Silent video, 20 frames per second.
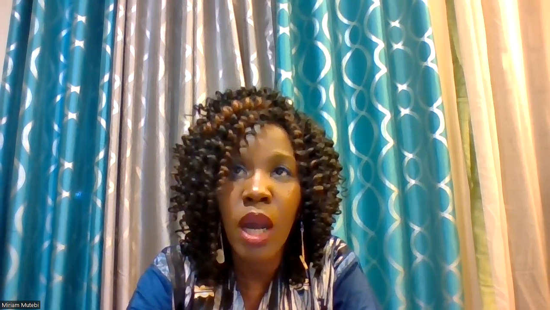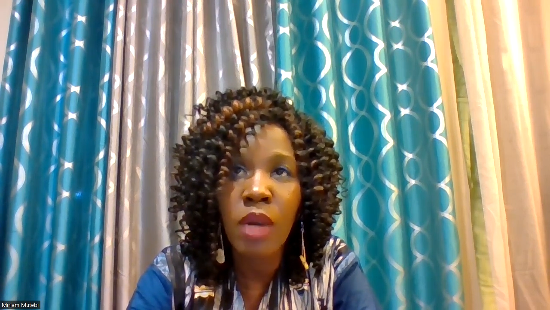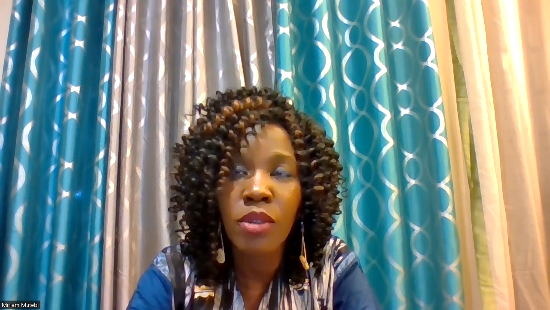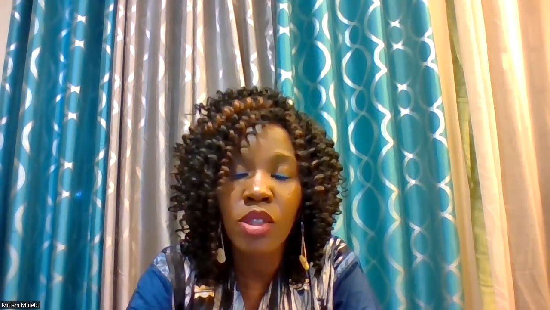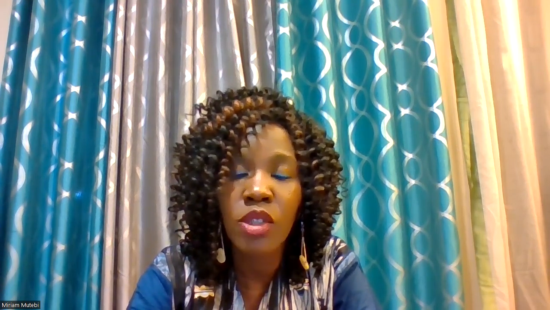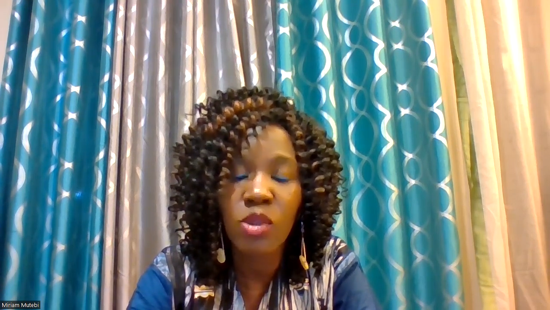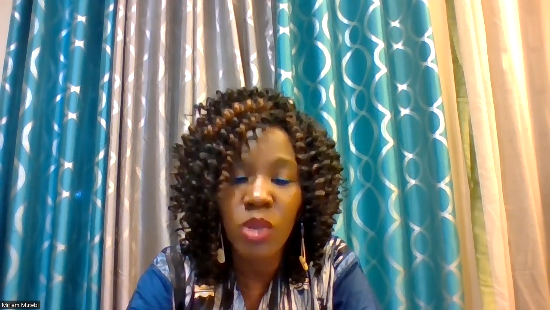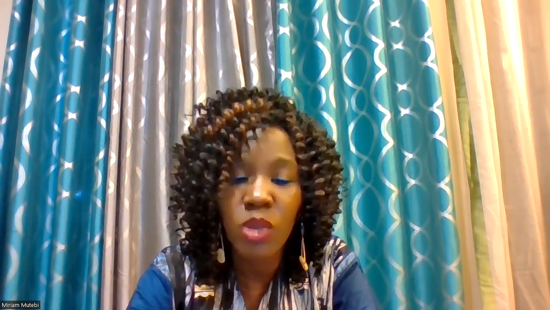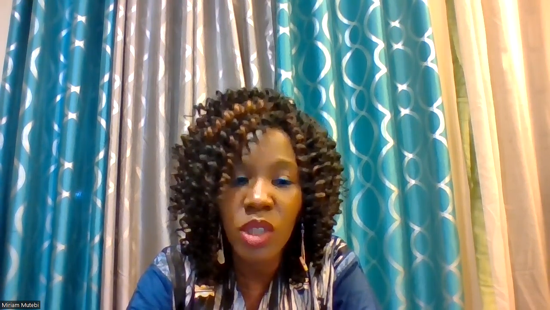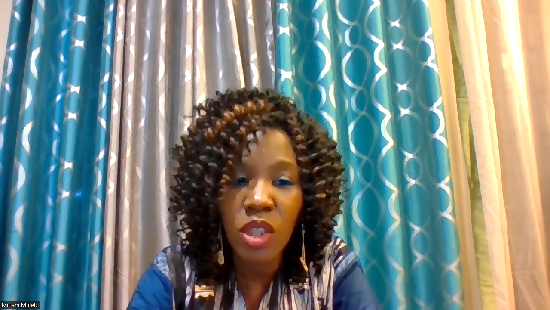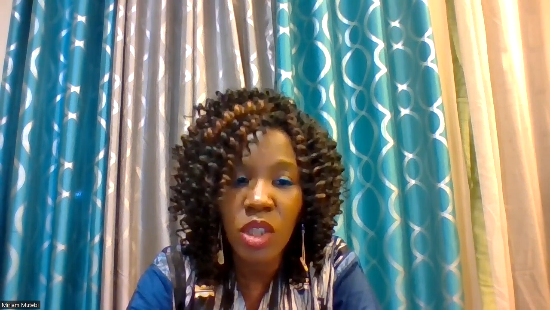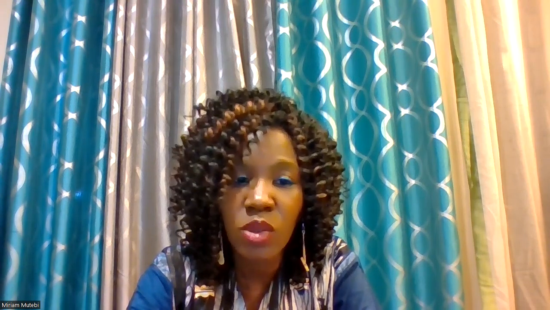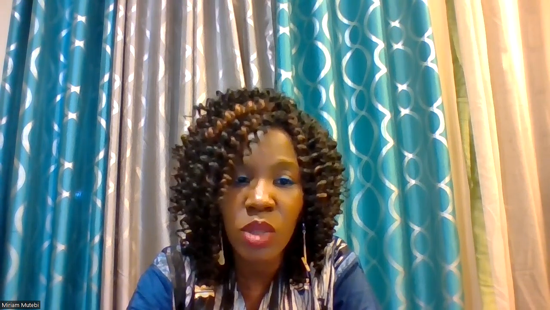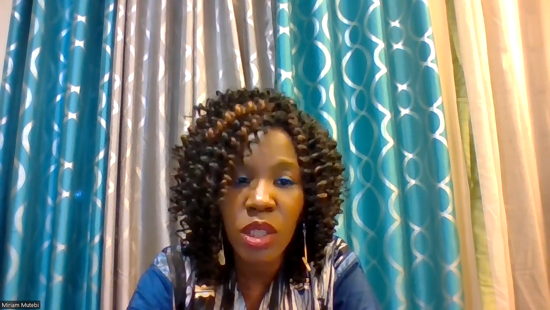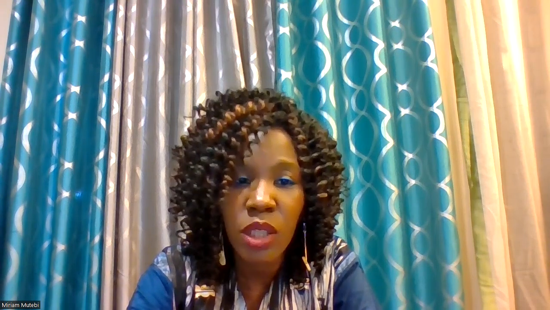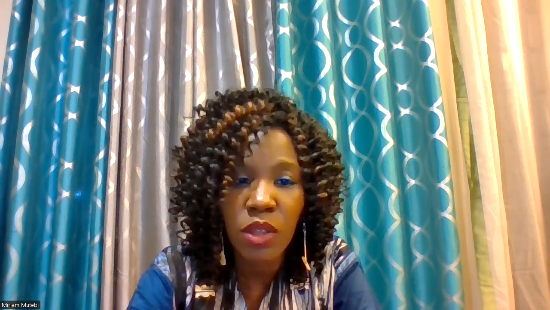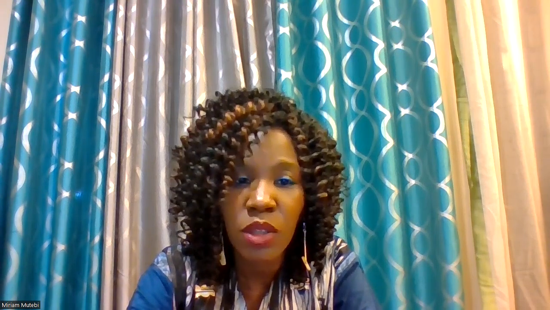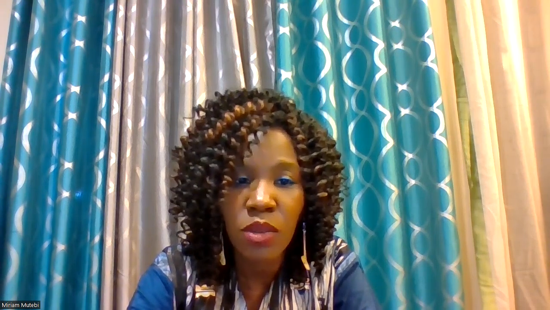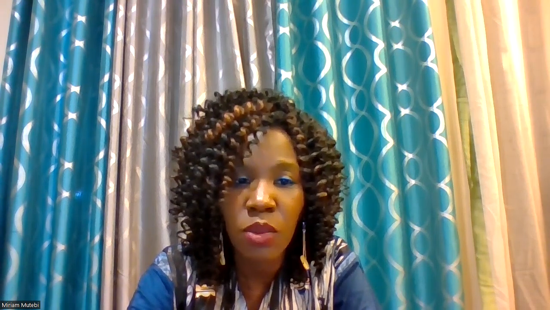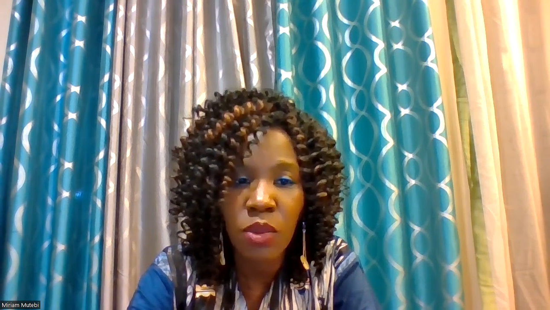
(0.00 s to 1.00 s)
how the
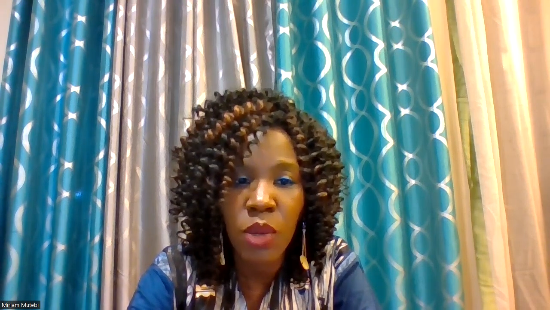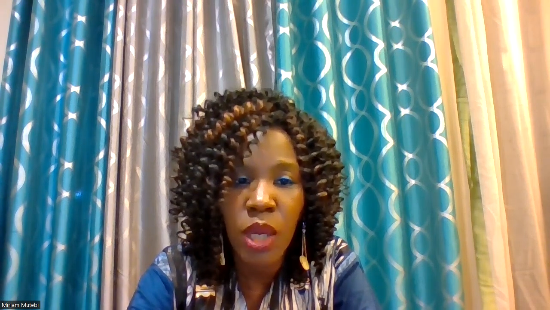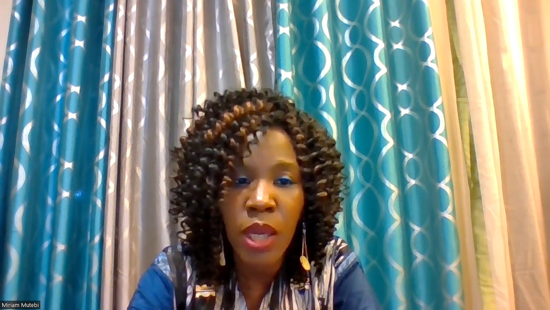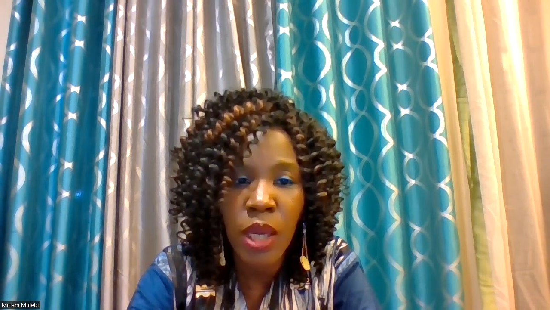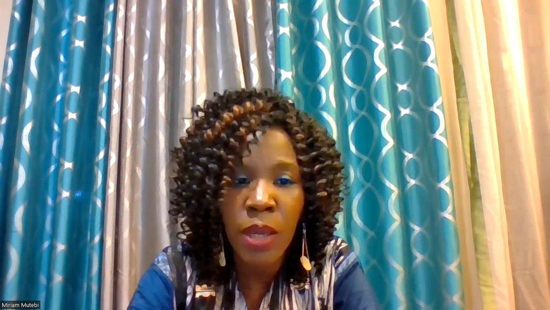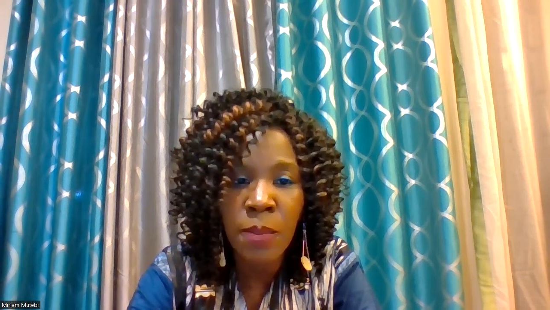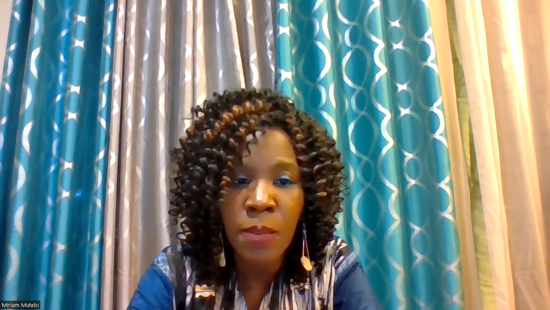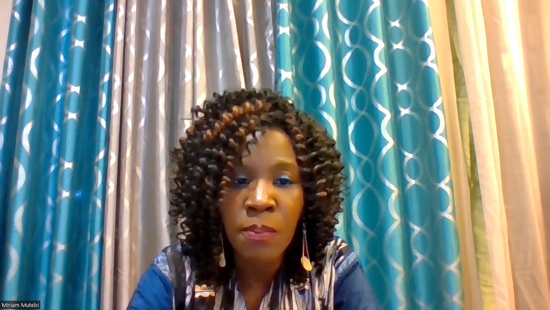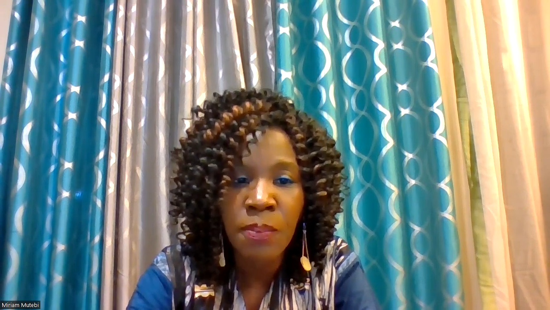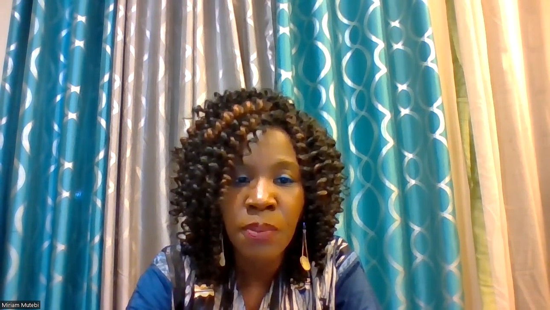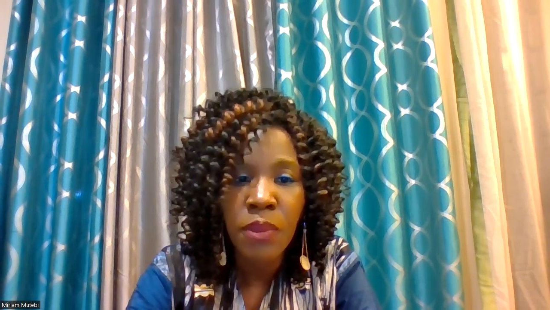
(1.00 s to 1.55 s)
2023